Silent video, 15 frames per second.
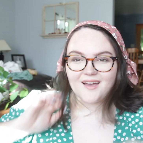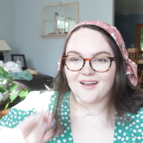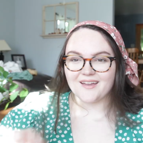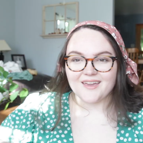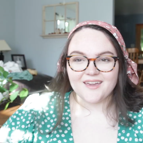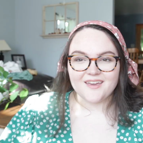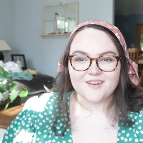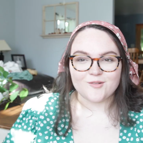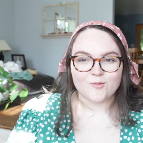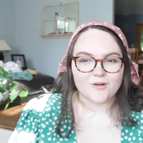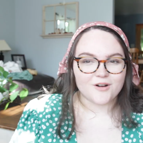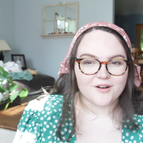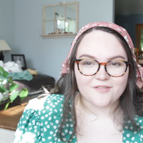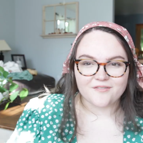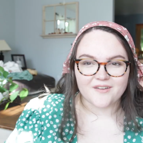Again,
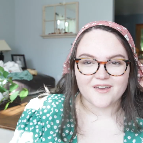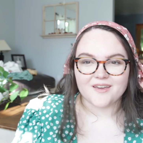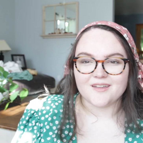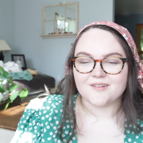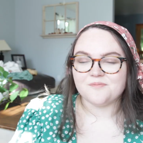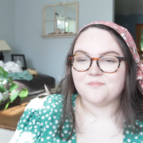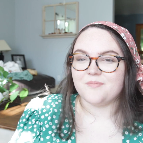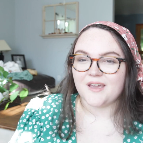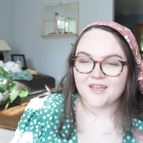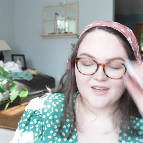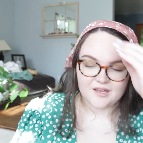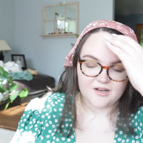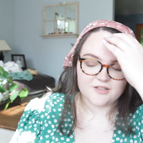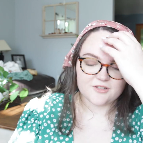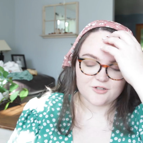we're a fan.
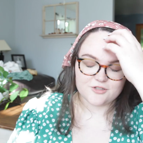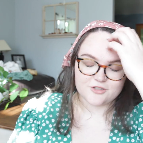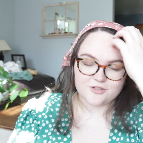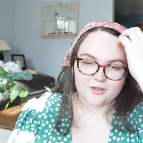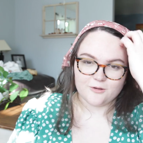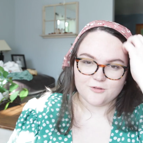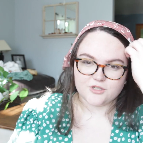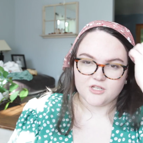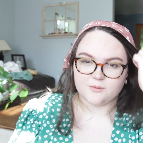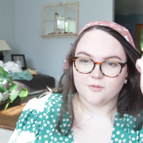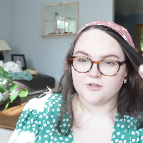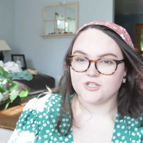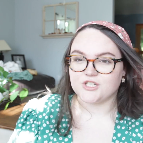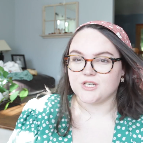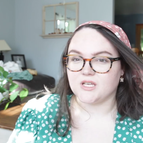Bandanas are so
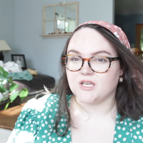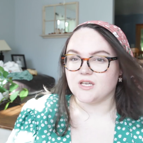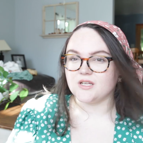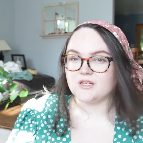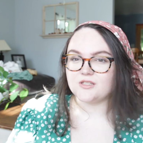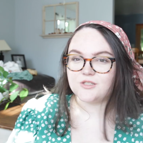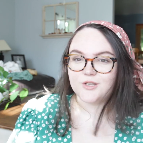cheap on Shein.